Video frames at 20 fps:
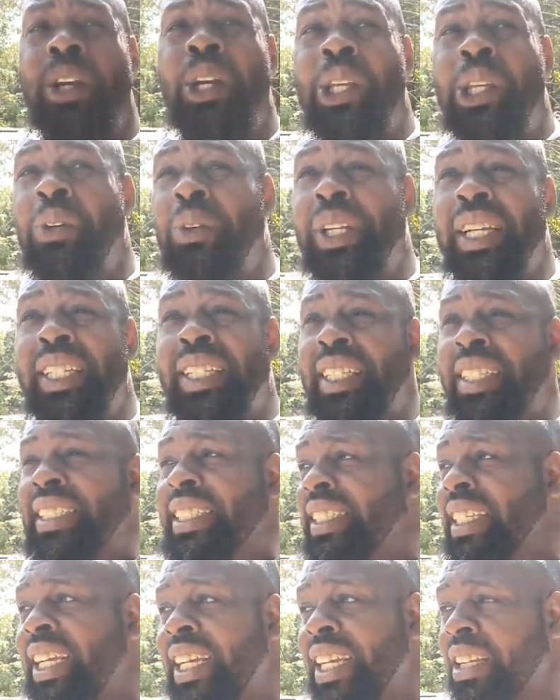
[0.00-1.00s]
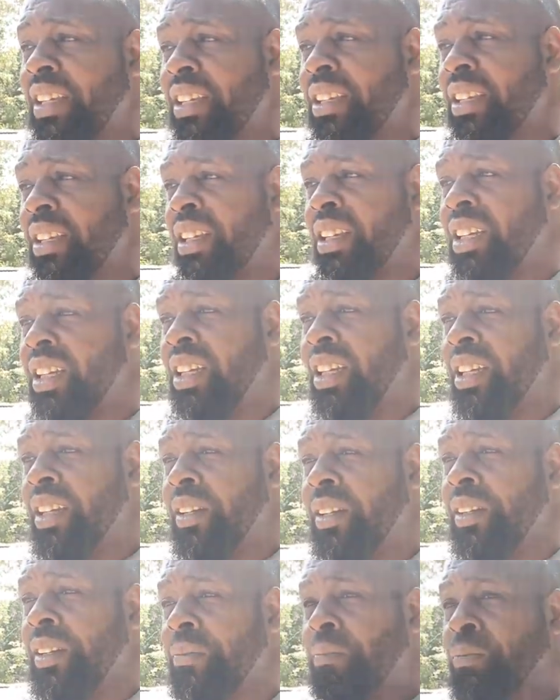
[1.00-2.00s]
you get to see it.
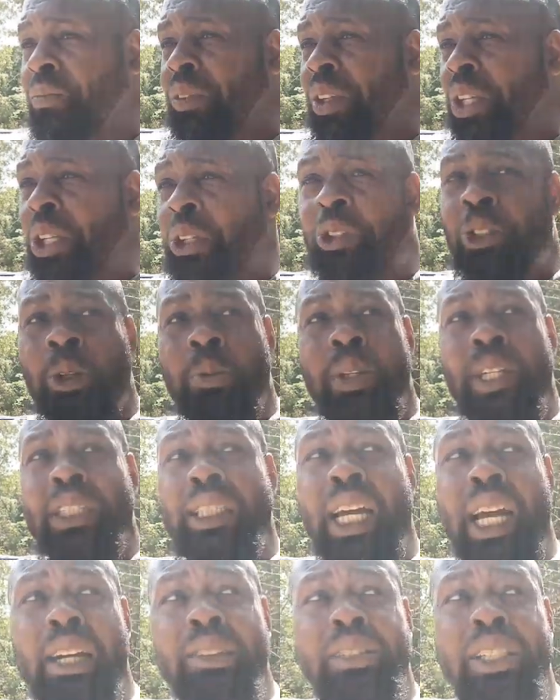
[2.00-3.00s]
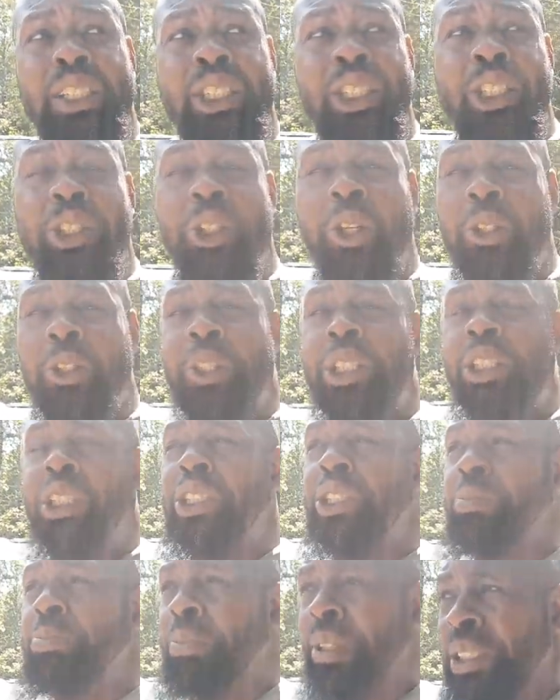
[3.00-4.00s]
You know, too many times in these
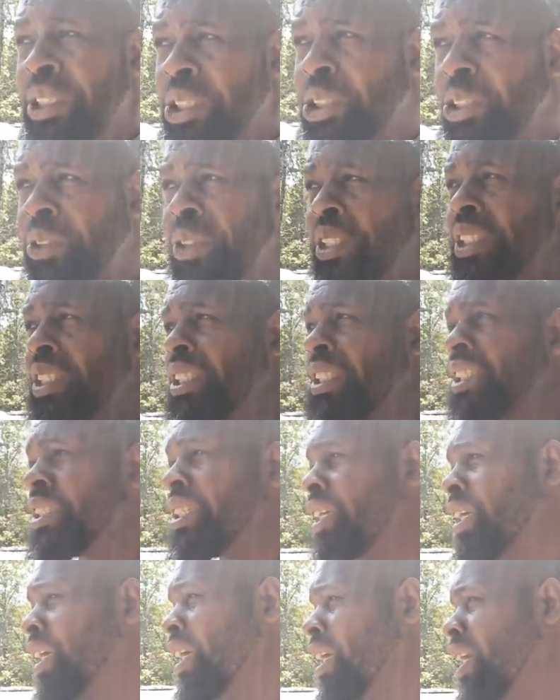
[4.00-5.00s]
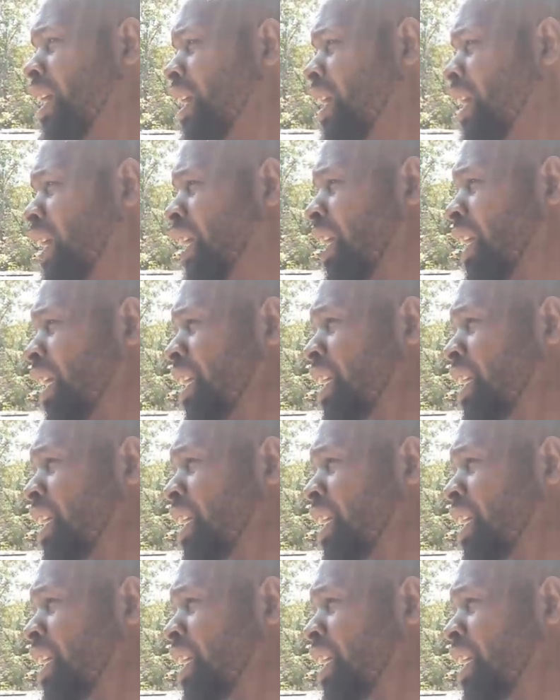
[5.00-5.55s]
churches, ministries, uh,